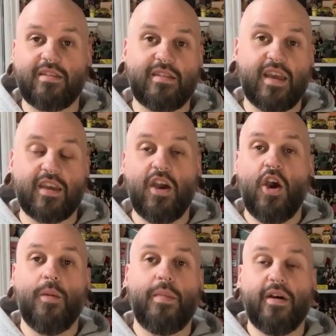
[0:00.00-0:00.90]
stick,
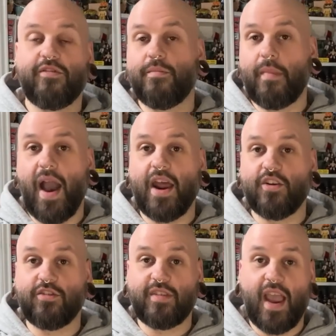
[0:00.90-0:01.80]
but from my
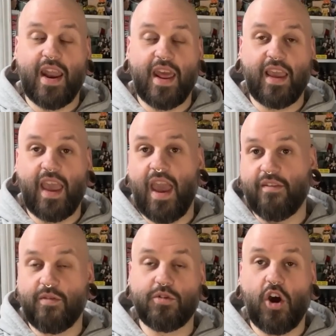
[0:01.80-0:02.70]
understanding
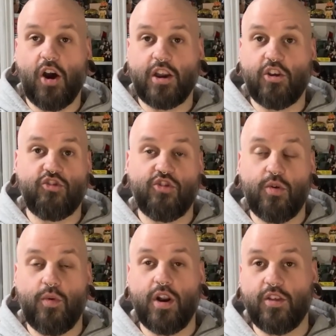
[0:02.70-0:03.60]
and from talking to
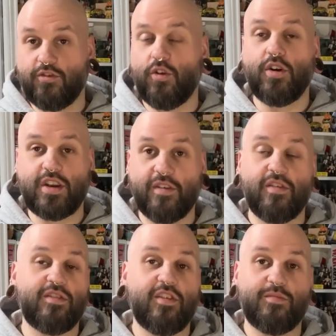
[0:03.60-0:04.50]
Sherwood, there's no
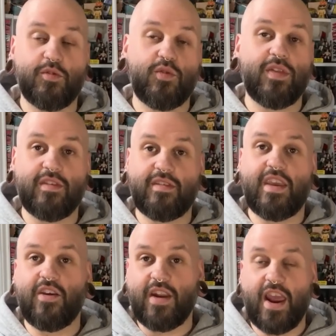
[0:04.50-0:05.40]
differences between the
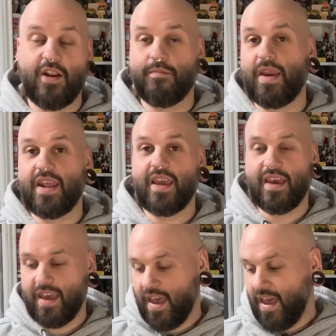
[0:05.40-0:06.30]
senior and
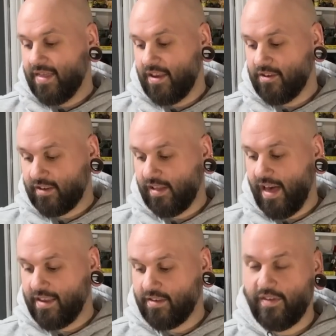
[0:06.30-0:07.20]
intermediate. They just
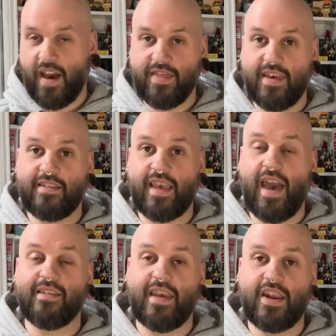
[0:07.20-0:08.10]
classify this
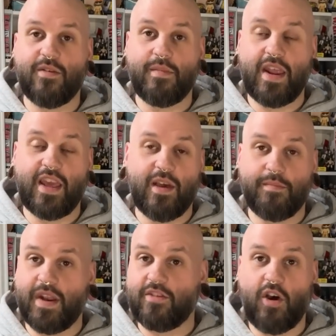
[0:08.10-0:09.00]
as intermediate,
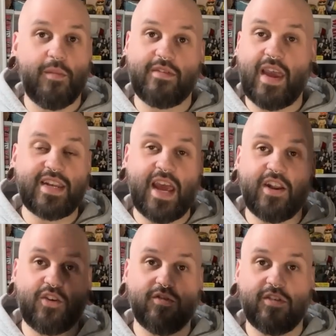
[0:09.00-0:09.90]
but it's almost
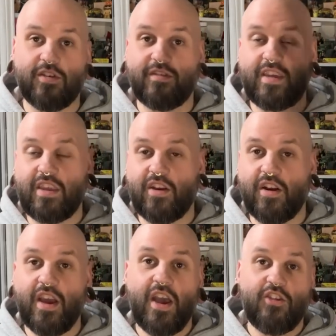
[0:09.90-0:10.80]
identical to their
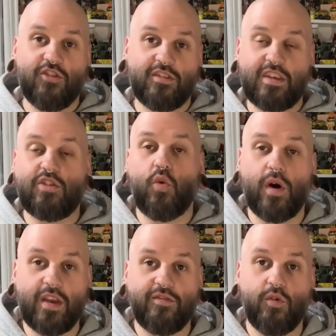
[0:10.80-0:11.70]
senior, just the
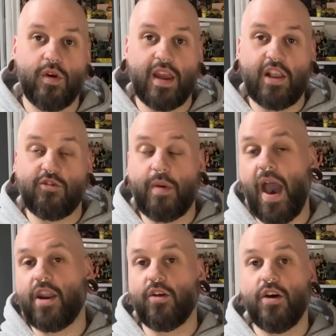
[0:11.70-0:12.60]
24-inch
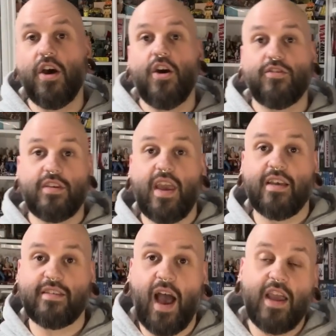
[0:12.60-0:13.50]
paddle. So
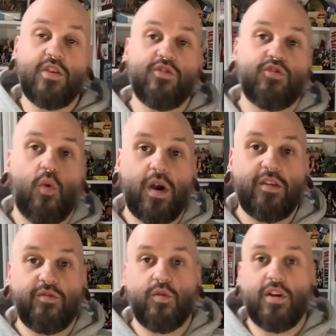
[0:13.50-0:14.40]
yes, I use
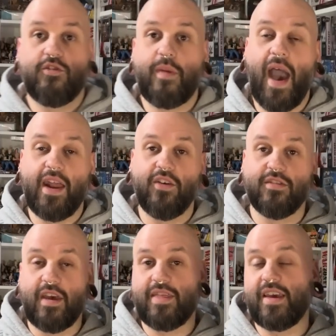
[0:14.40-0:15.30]
24-inch
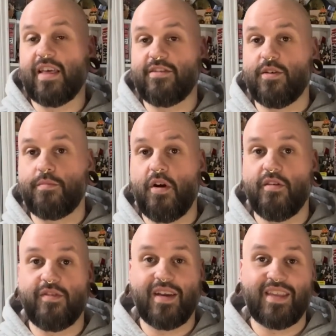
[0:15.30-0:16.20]
paddles. I think that's the
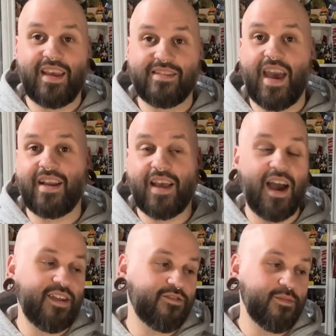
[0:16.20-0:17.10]
perfect exact
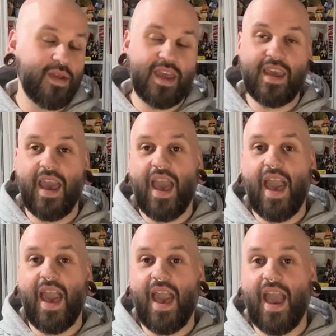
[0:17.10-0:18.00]
height for me.
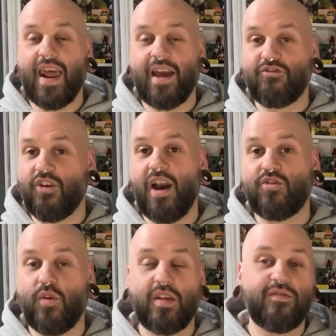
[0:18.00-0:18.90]
And I've
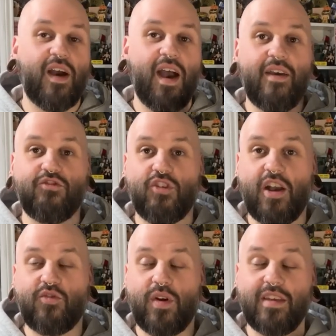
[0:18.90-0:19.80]
tried 25s,
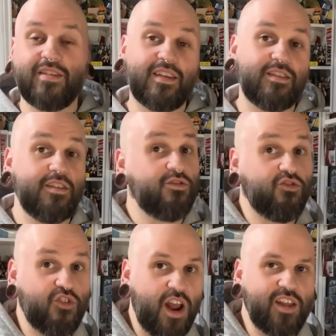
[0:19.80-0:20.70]
tried 26s,
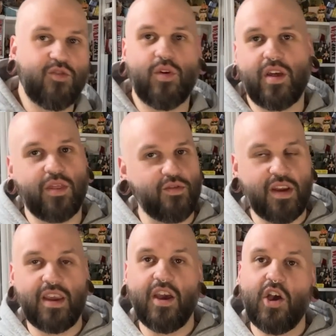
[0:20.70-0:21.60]
tried a 23.